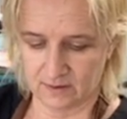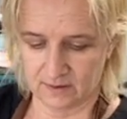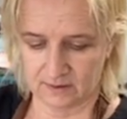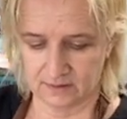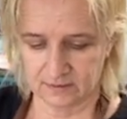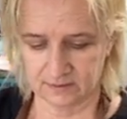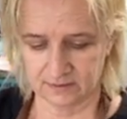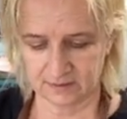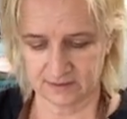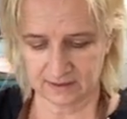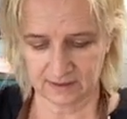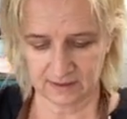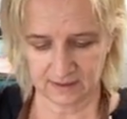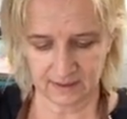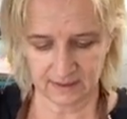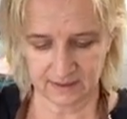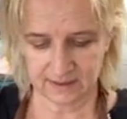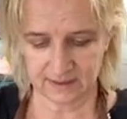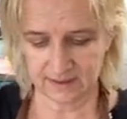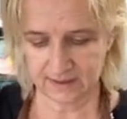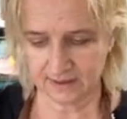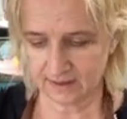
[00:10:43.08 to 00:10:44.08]
just a
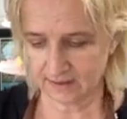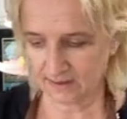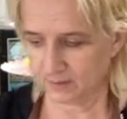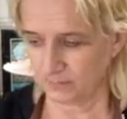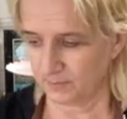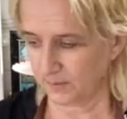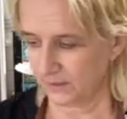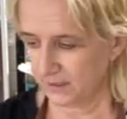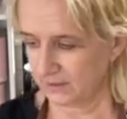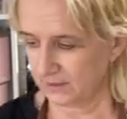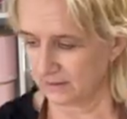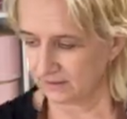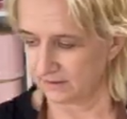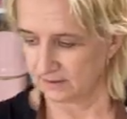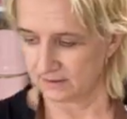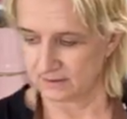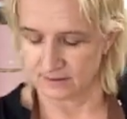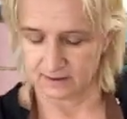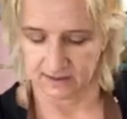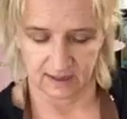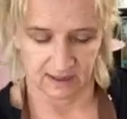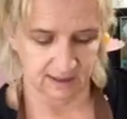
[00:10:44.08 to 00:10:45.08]
little bit,
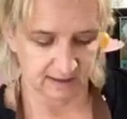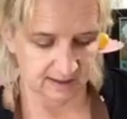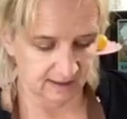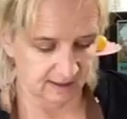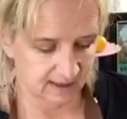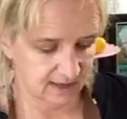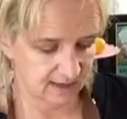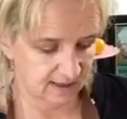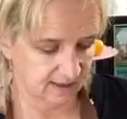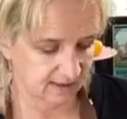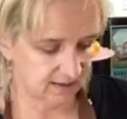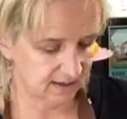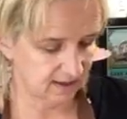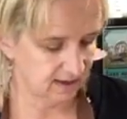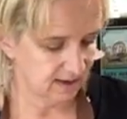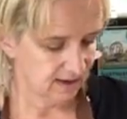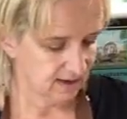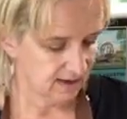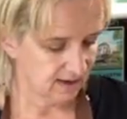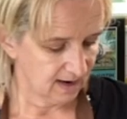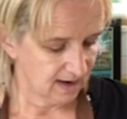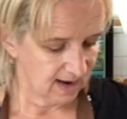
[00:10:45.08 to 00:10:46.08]
and then
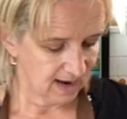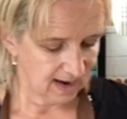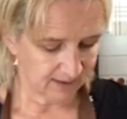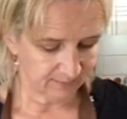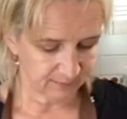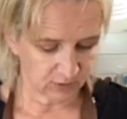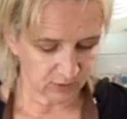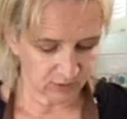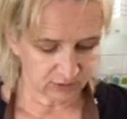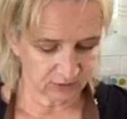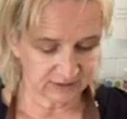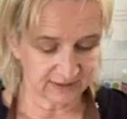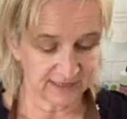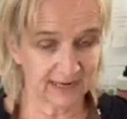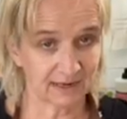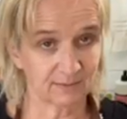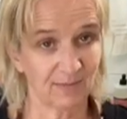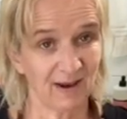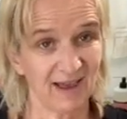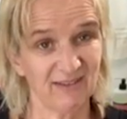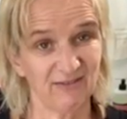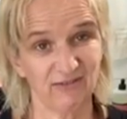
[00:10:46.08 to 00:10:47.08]
I'm going to take
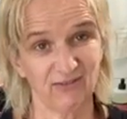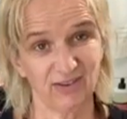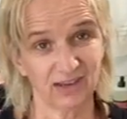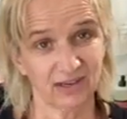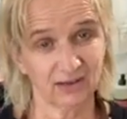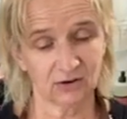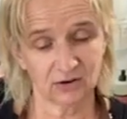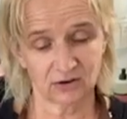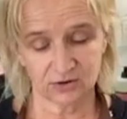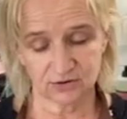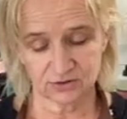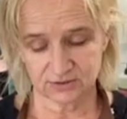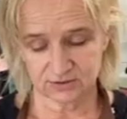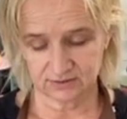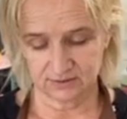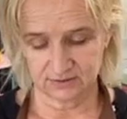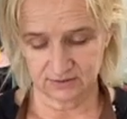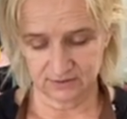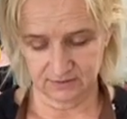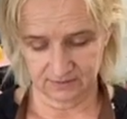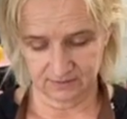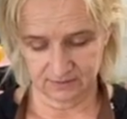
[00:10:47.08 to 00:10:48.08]
my fingers,
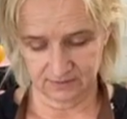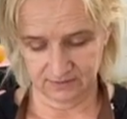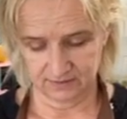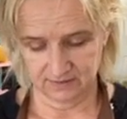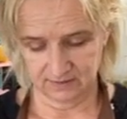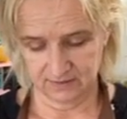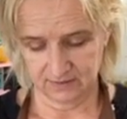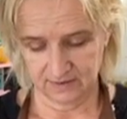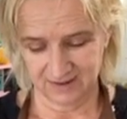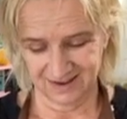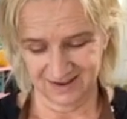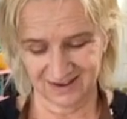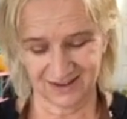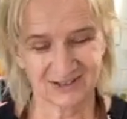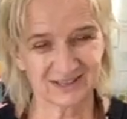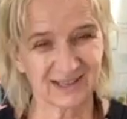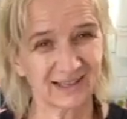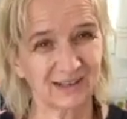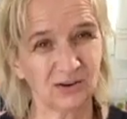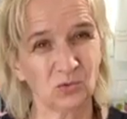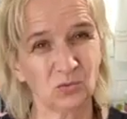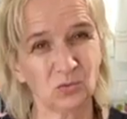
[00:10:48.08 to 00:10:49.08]
because
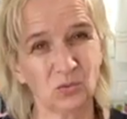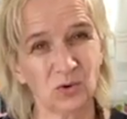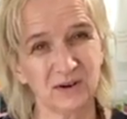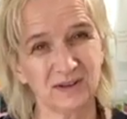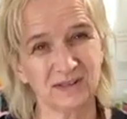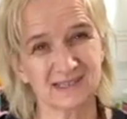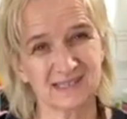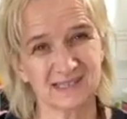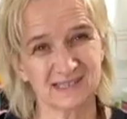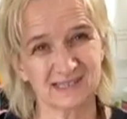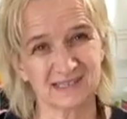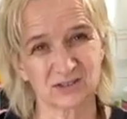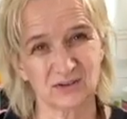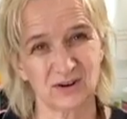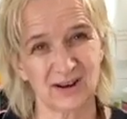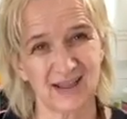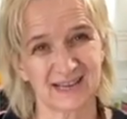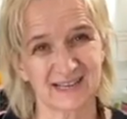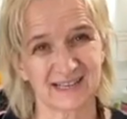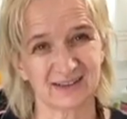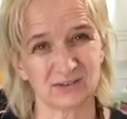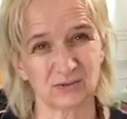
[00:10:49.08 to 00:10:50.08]
I don't want this to
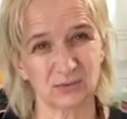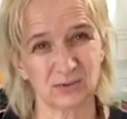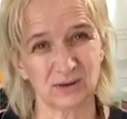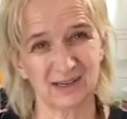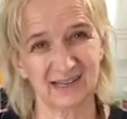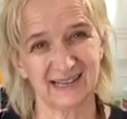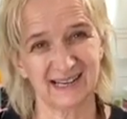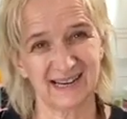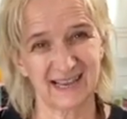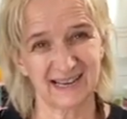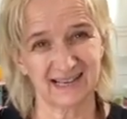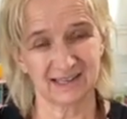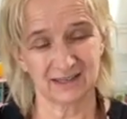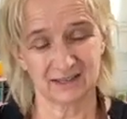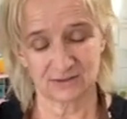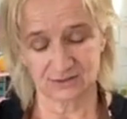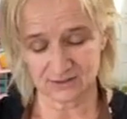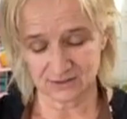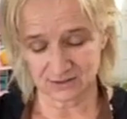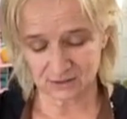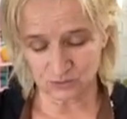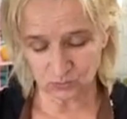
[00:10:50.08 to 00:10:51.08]
like really like
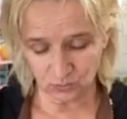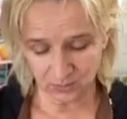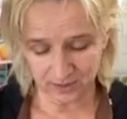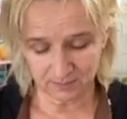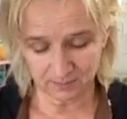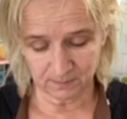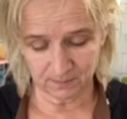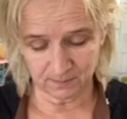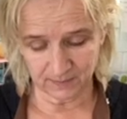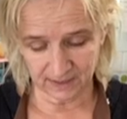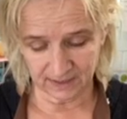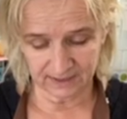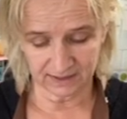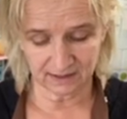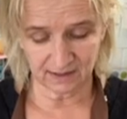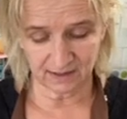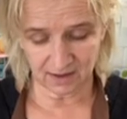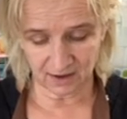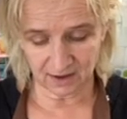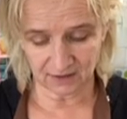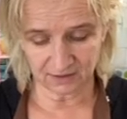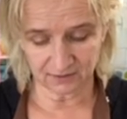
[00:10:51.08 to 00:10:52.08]
swim in a
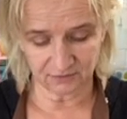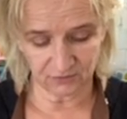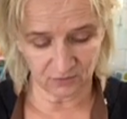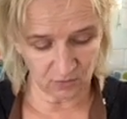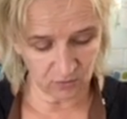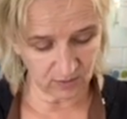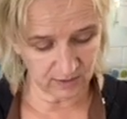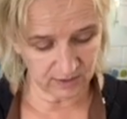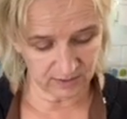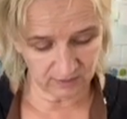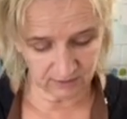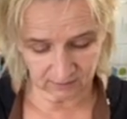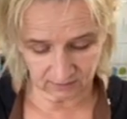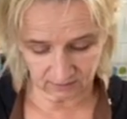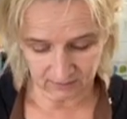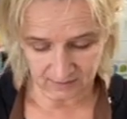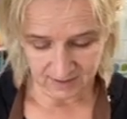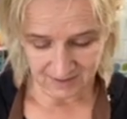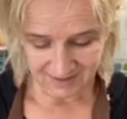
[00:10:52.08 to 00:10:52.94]
lot of oil,